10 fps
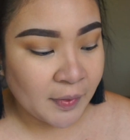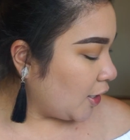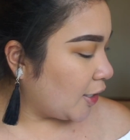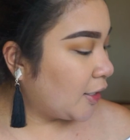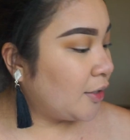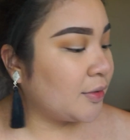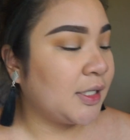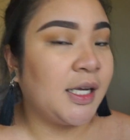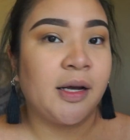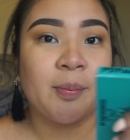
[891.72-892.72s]
Are
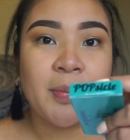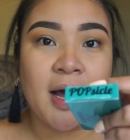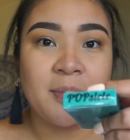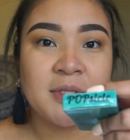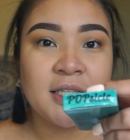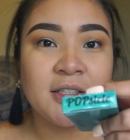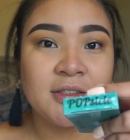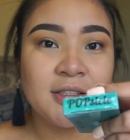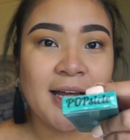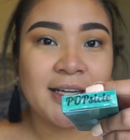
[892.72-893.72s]
using
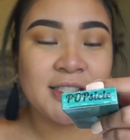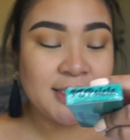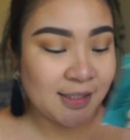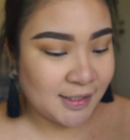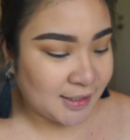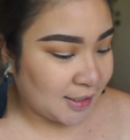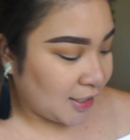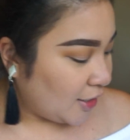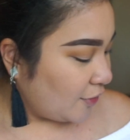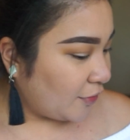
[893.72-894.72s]
popsicle lashes
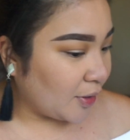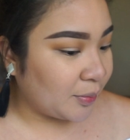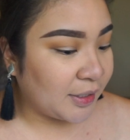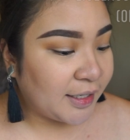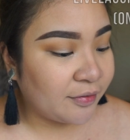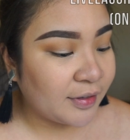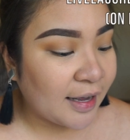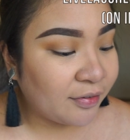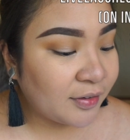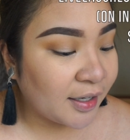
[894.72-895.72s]
from Live
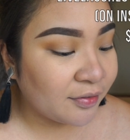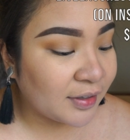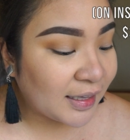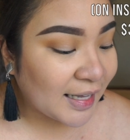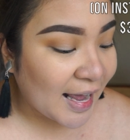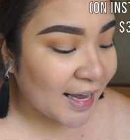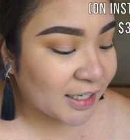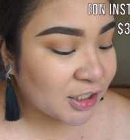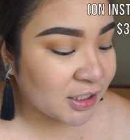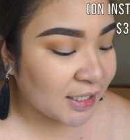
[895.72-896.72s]
Laugh Love La La
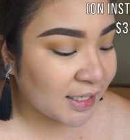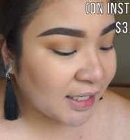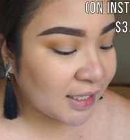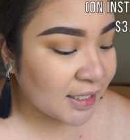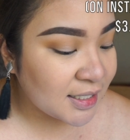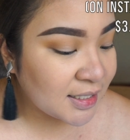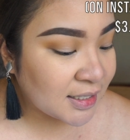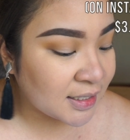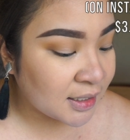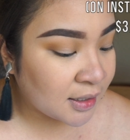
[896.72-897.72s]
Lashes,
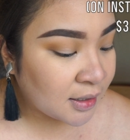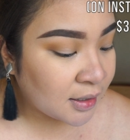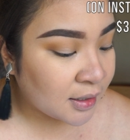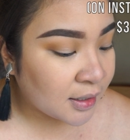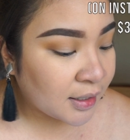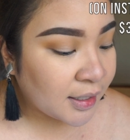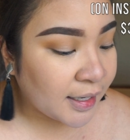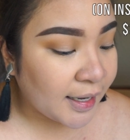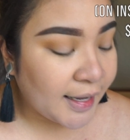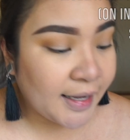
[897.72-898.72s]

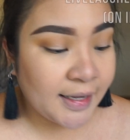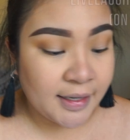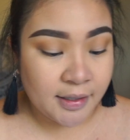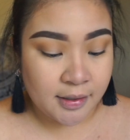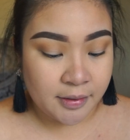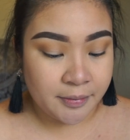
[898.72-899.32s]
and